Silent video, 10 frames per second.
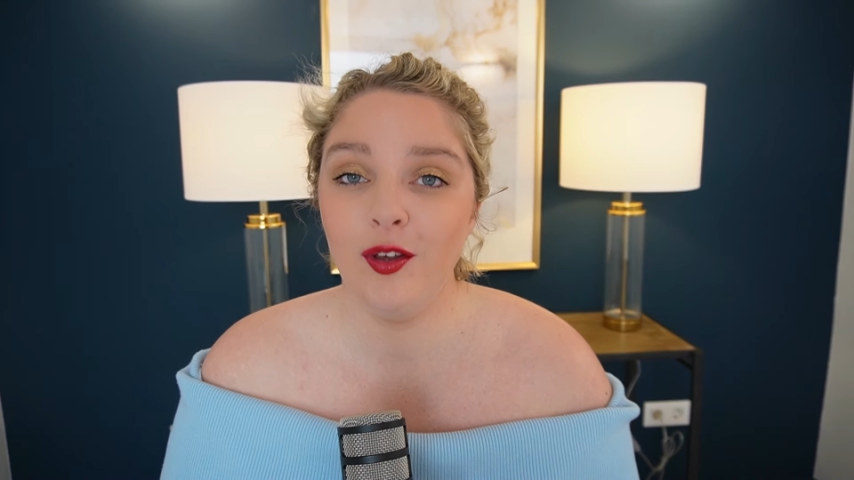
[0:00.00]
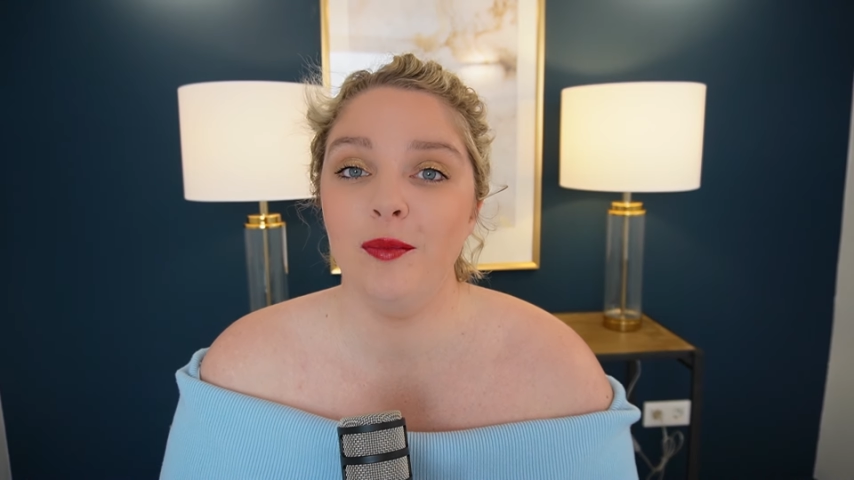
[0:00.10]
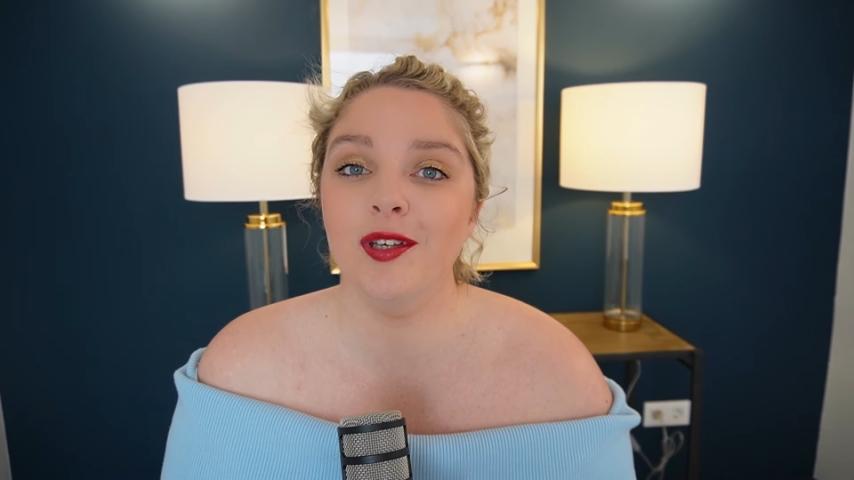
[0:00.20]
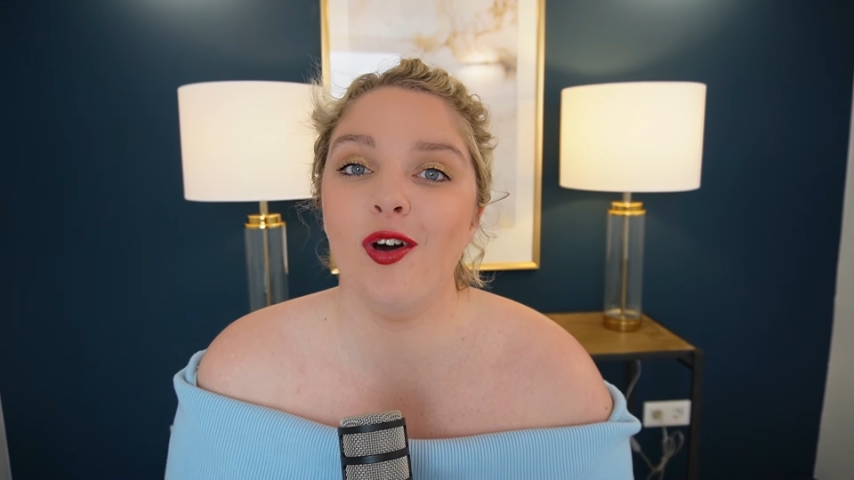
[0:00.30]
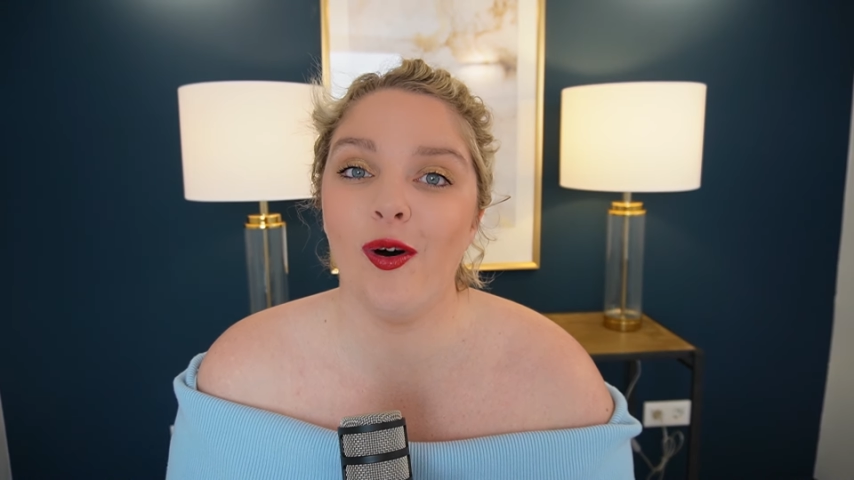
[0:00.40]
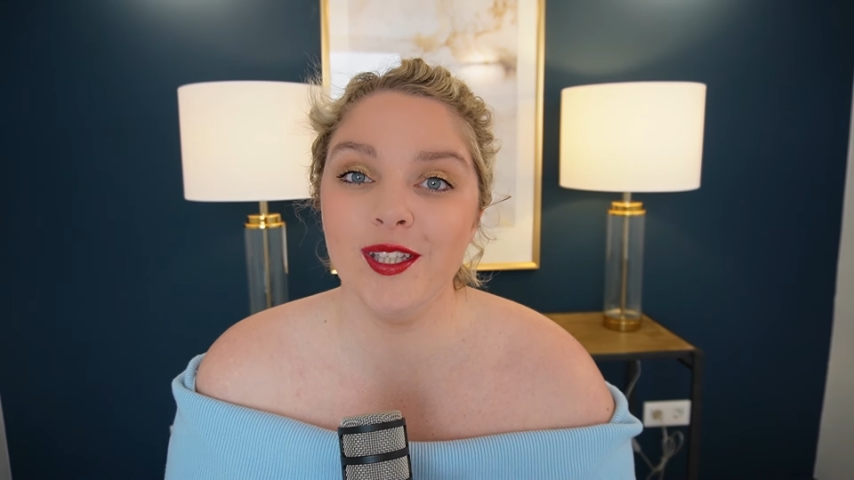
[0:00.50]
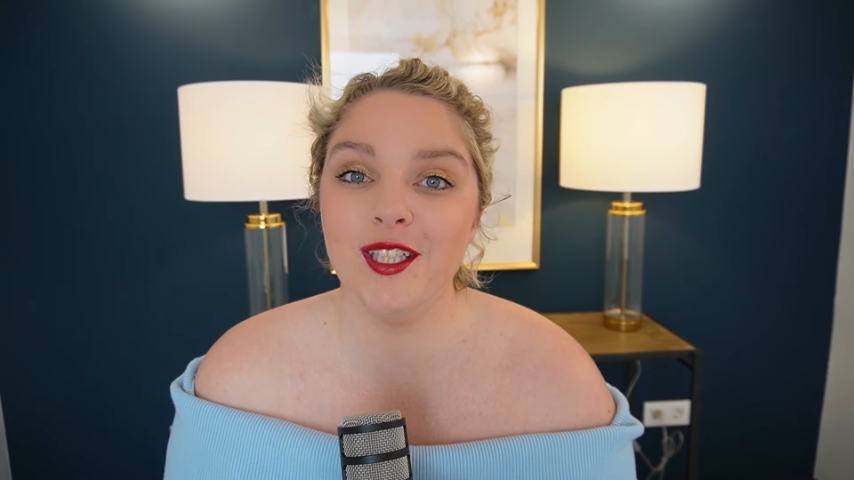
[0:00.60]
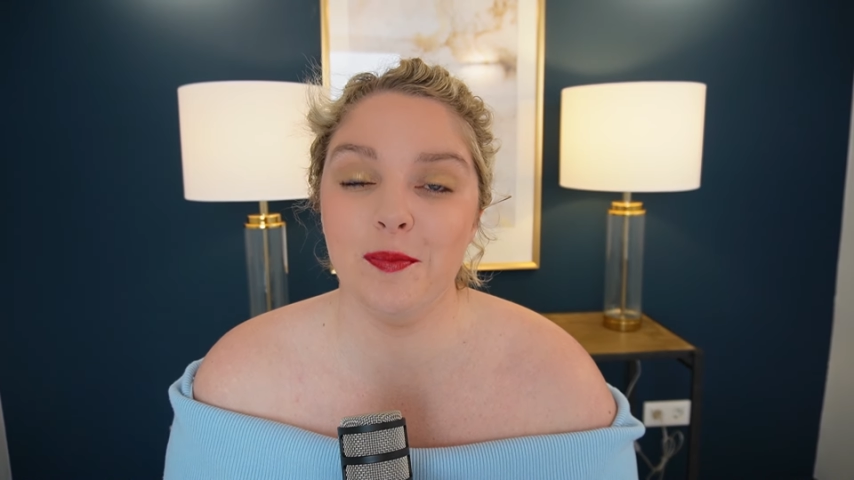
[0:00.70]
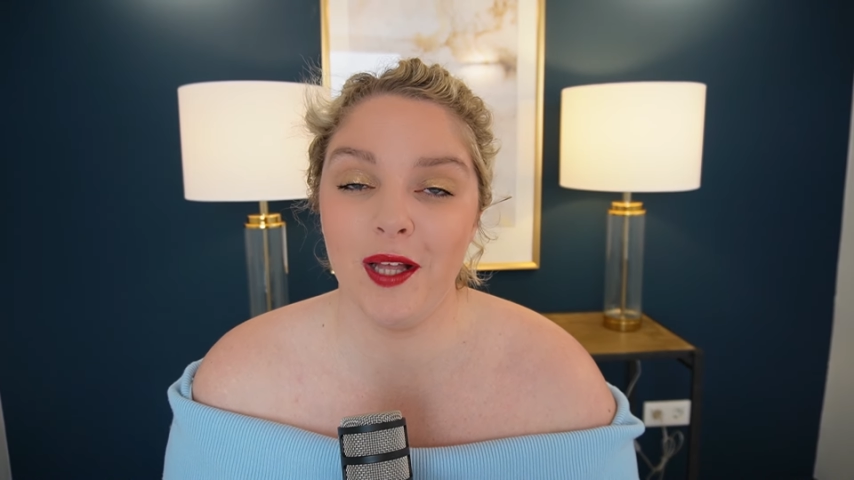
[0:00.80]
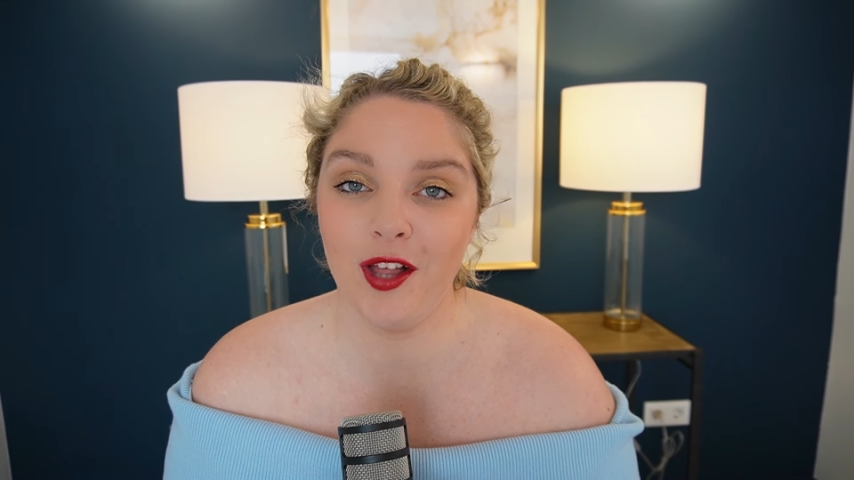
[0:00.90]
because
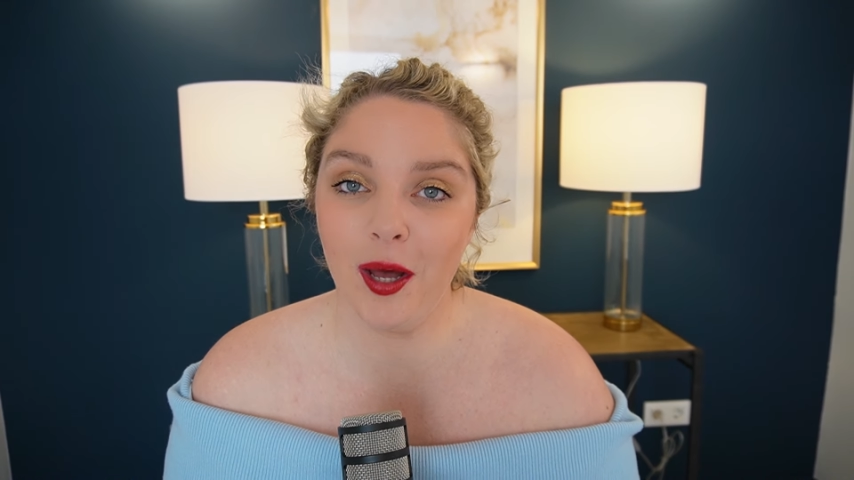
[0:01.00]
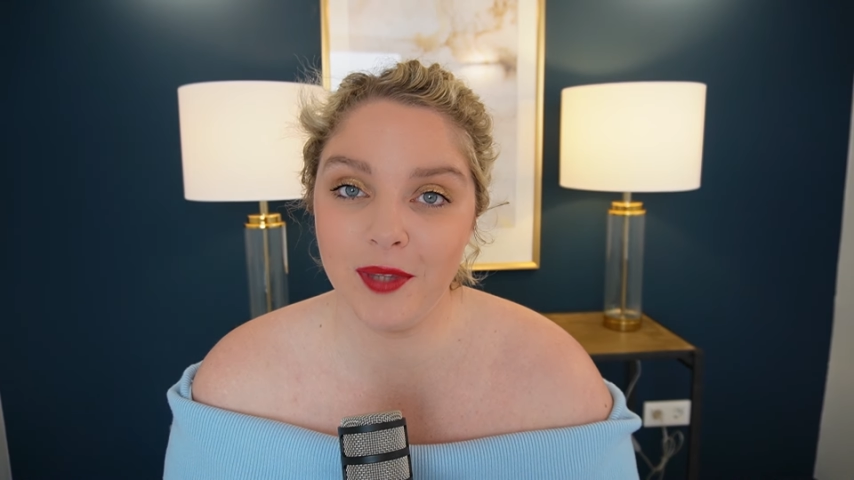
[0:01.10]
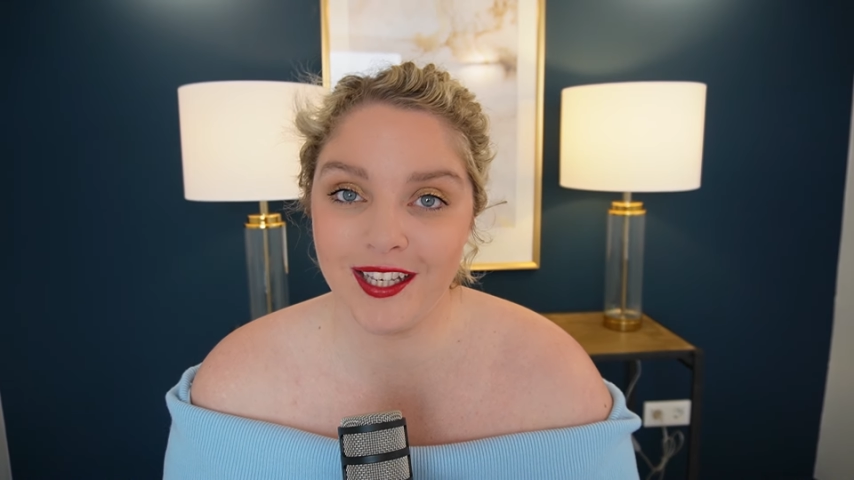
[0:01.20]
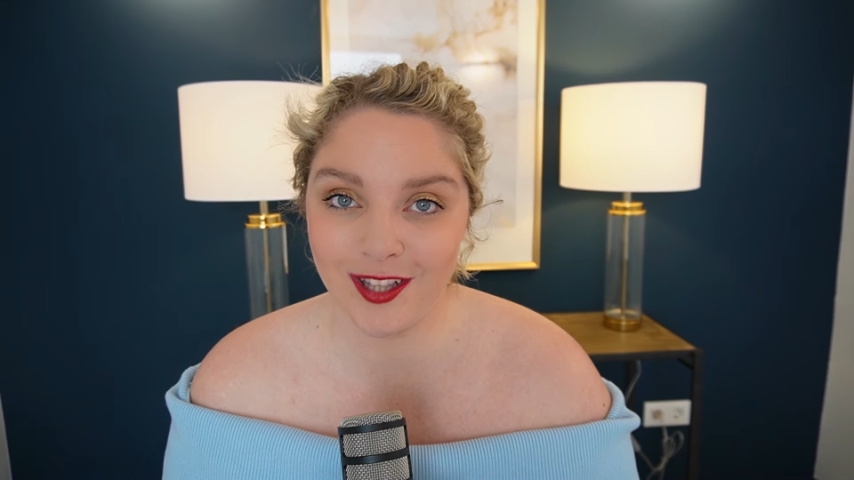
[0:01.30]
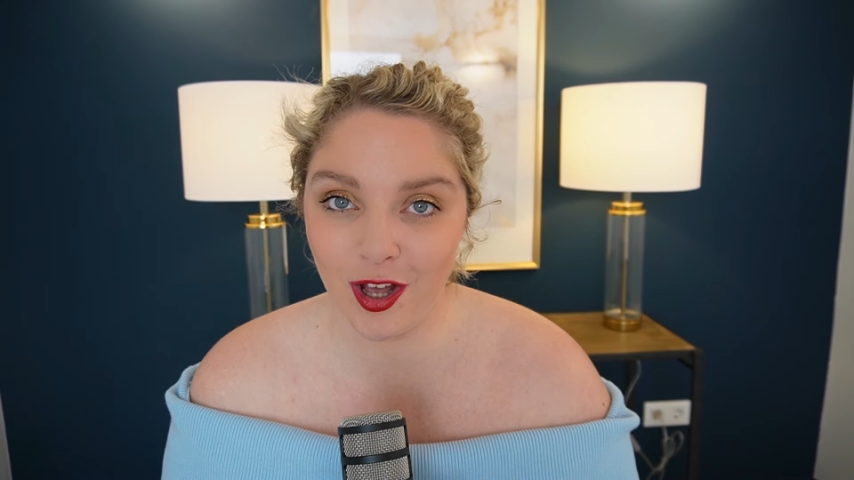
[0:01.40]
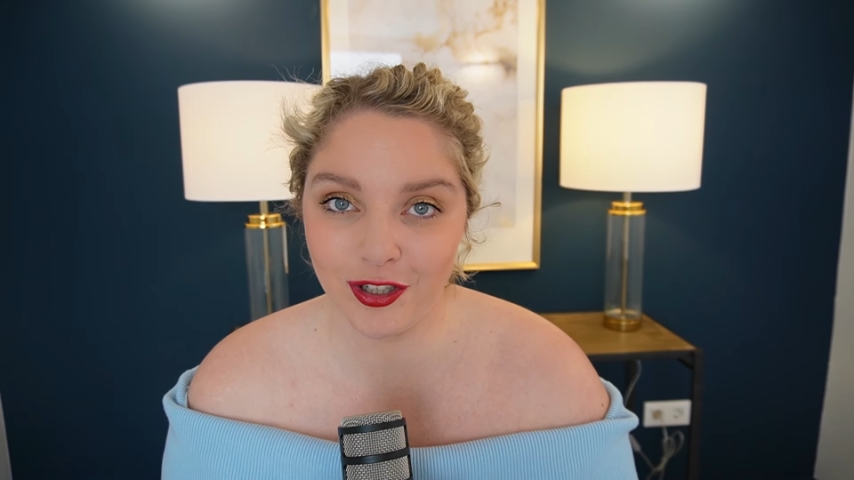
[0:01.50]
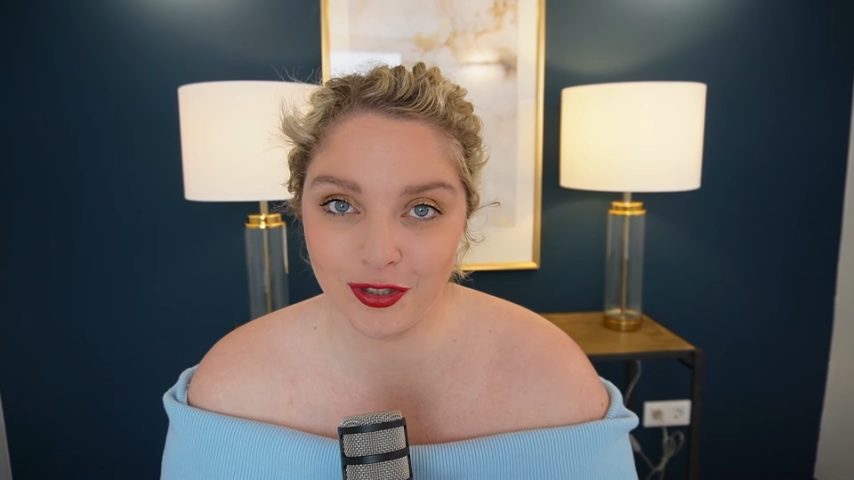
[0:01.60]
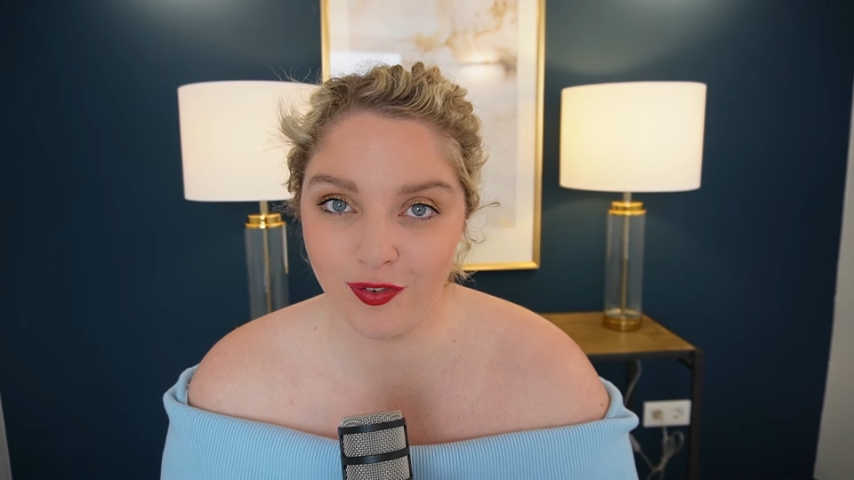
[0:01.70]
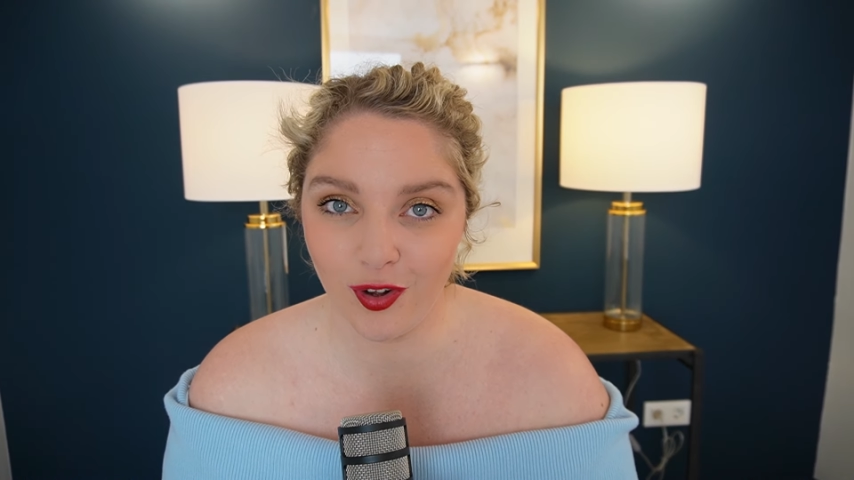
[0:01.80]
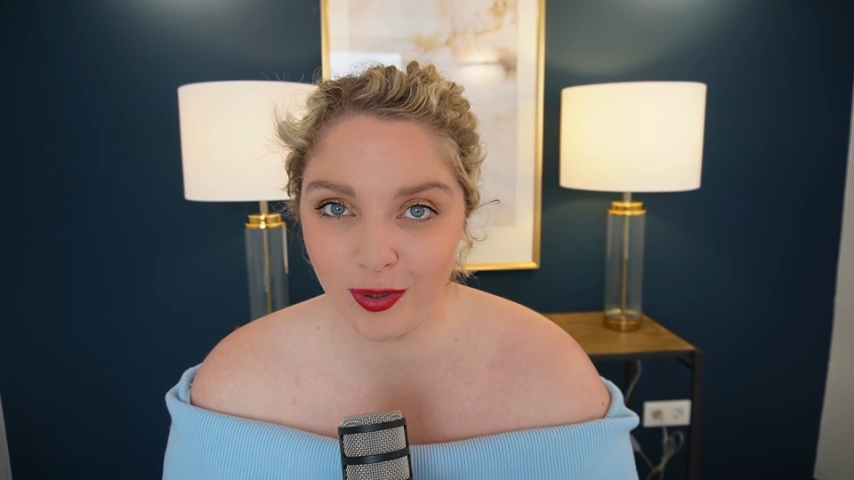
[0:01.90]
he's built up this large
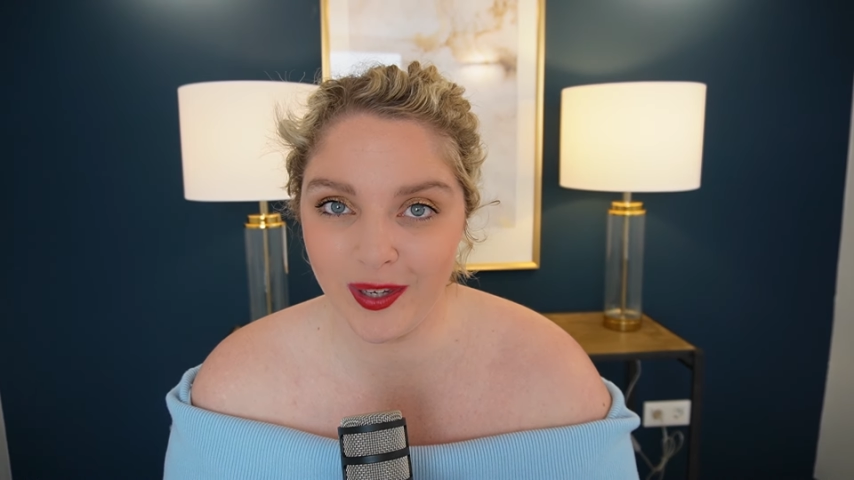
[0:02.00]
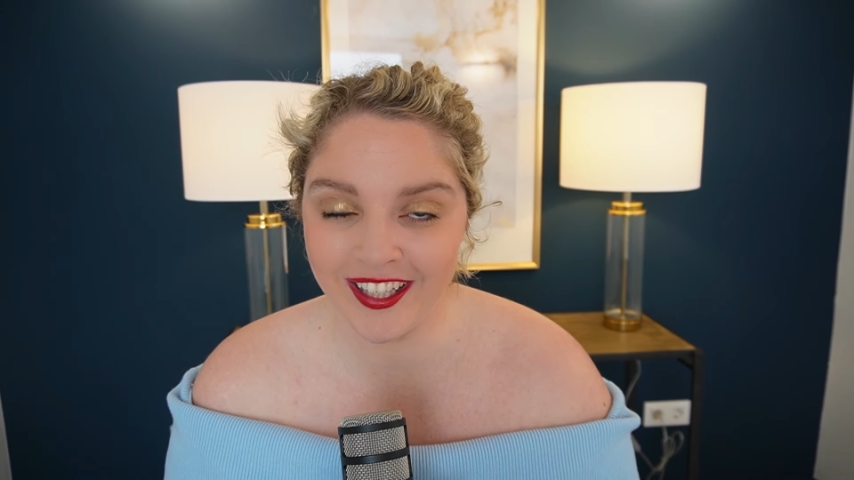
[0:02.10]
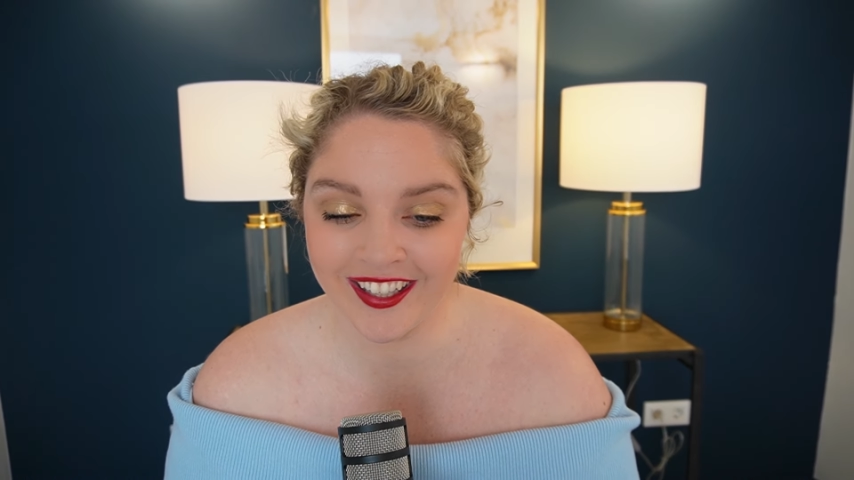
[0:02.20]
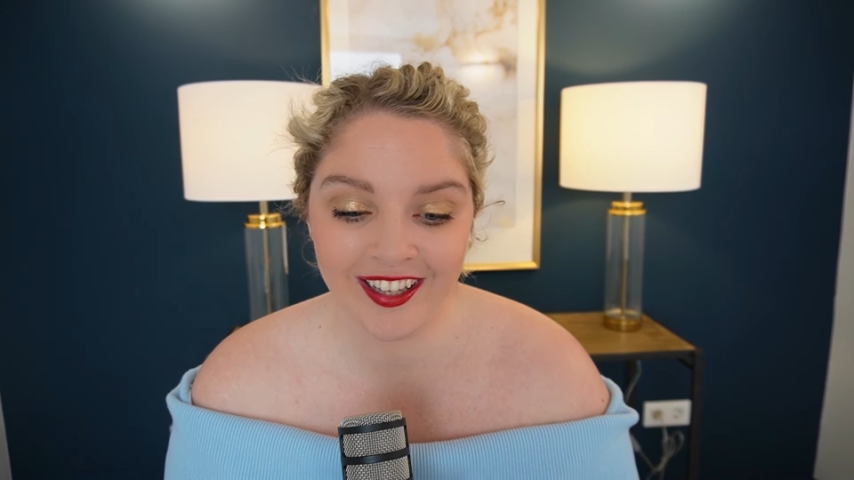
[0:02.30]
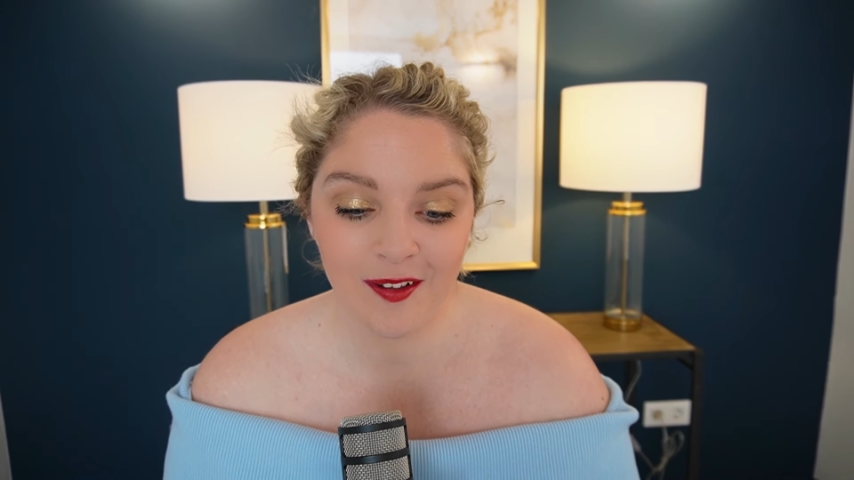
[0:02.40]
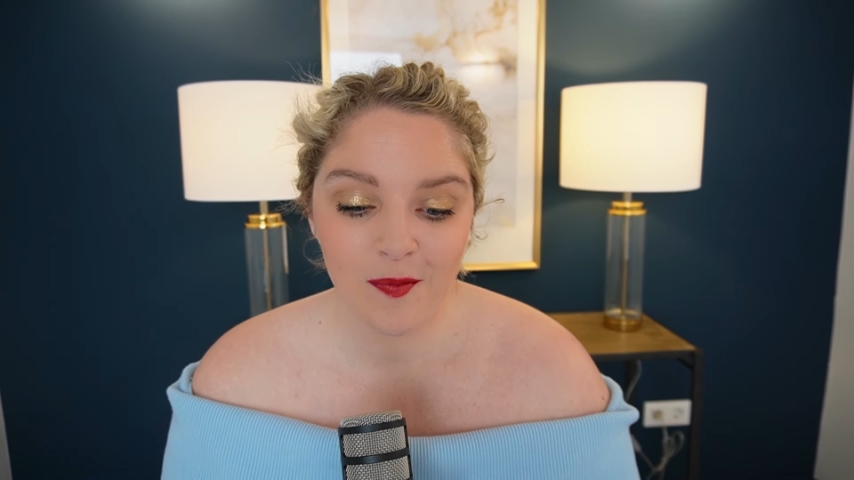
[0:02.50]
following.